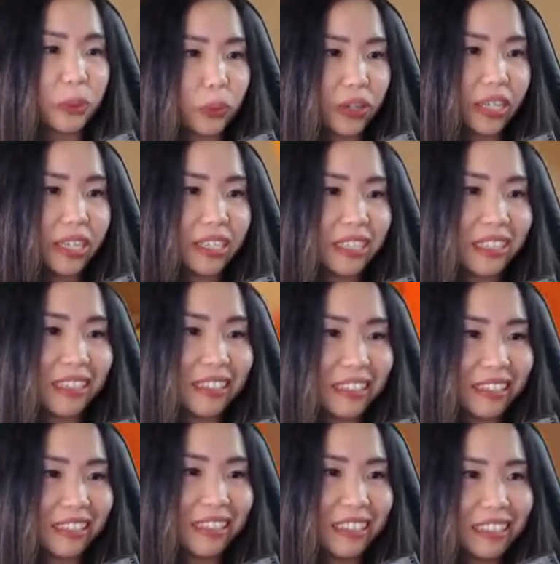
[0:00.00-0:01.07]
away.
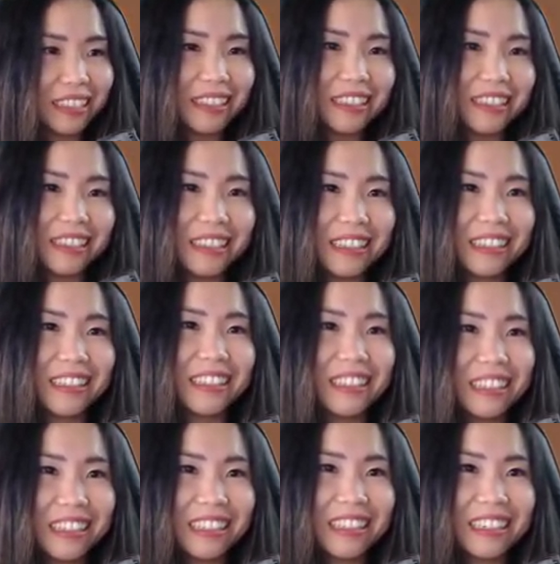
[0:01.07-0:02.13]
That's fair
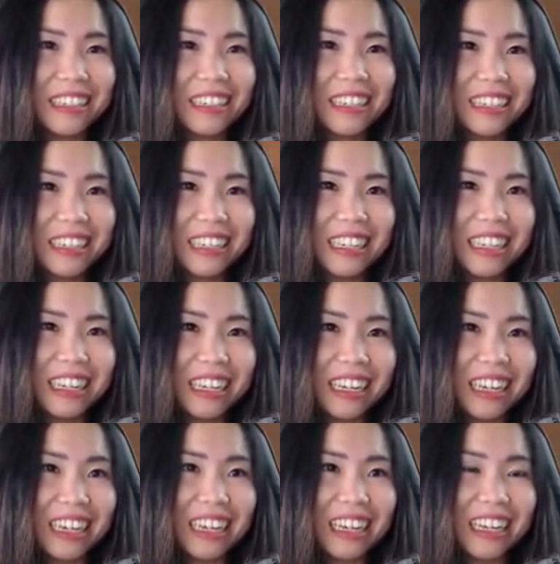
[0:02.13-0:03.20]
enough.
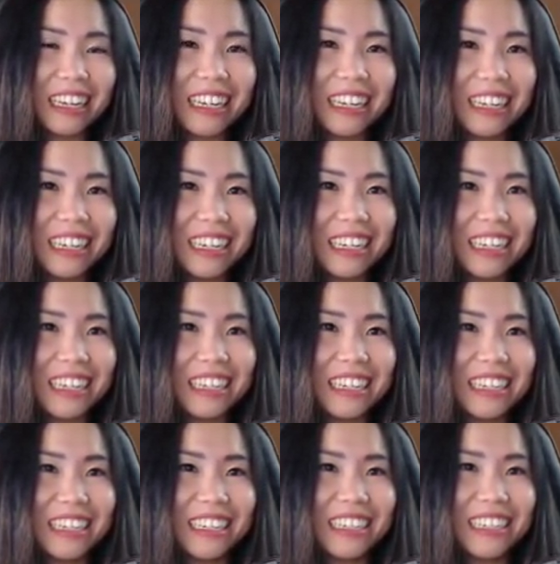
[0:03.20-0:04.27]
Let's go, guys. It
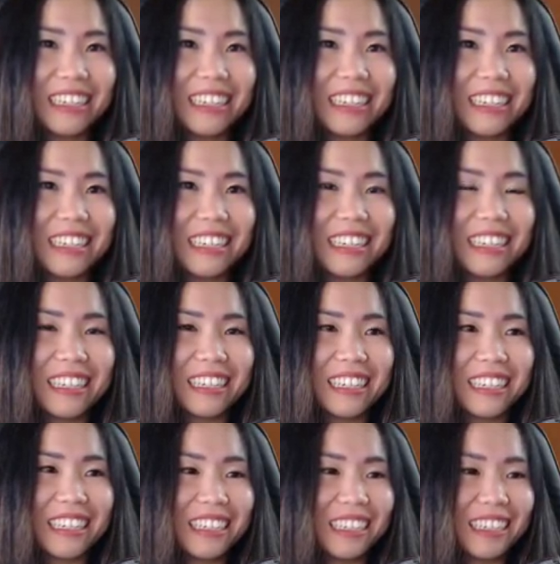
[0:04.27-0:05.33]
was really dark. Okay, let
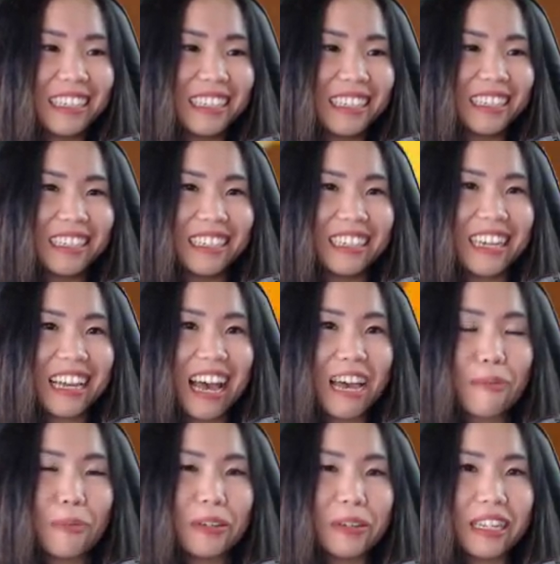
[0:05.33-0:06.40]
me grab this.
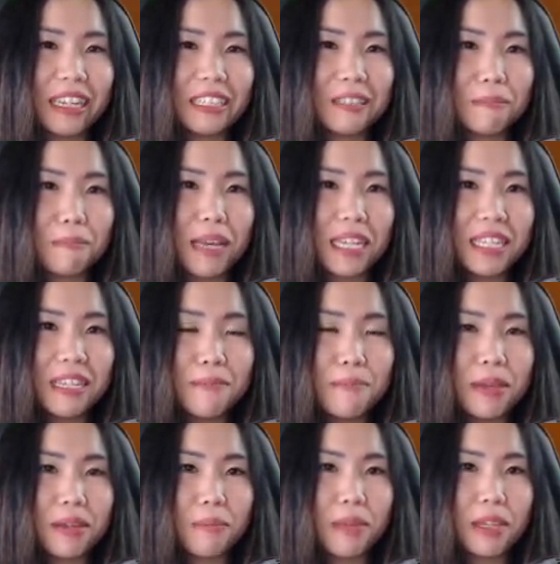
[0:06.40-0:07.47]
I have many
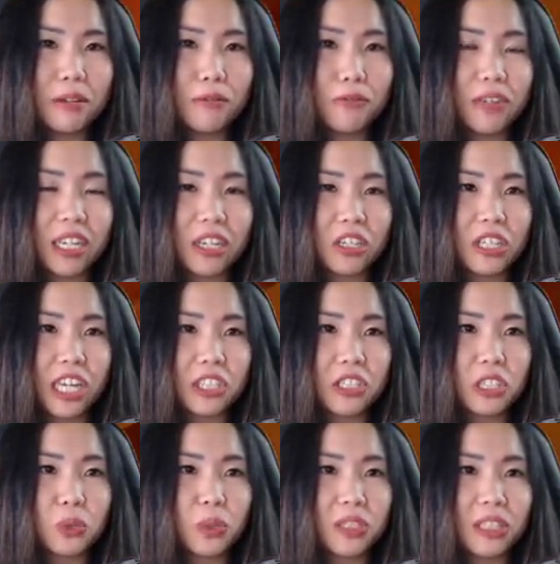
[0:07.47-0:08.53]
middle finger
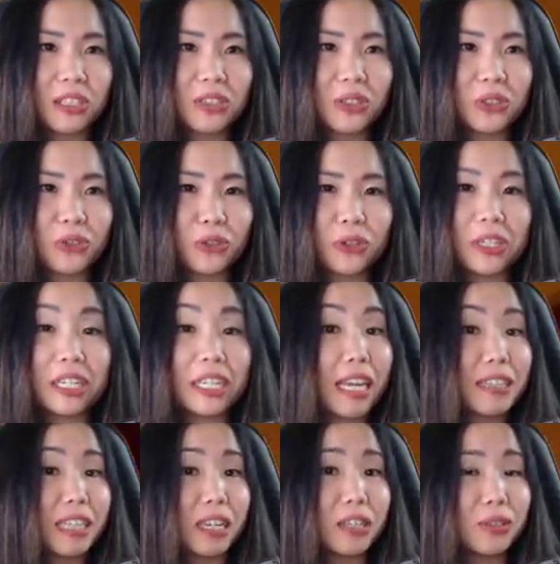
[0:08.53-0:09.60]
gestures with this controller.
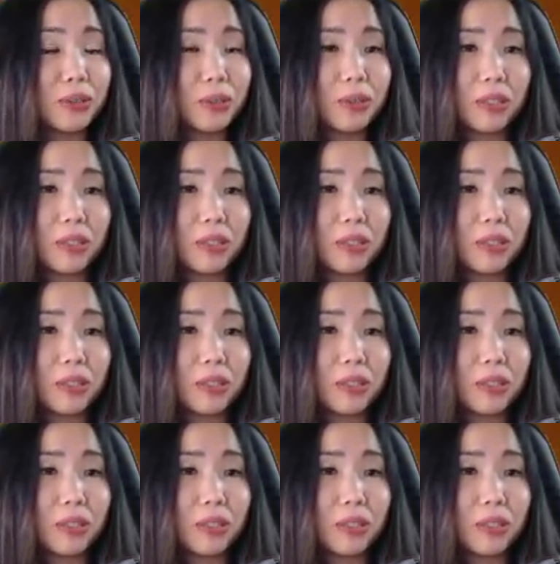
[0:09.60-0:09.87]
Yes, I do.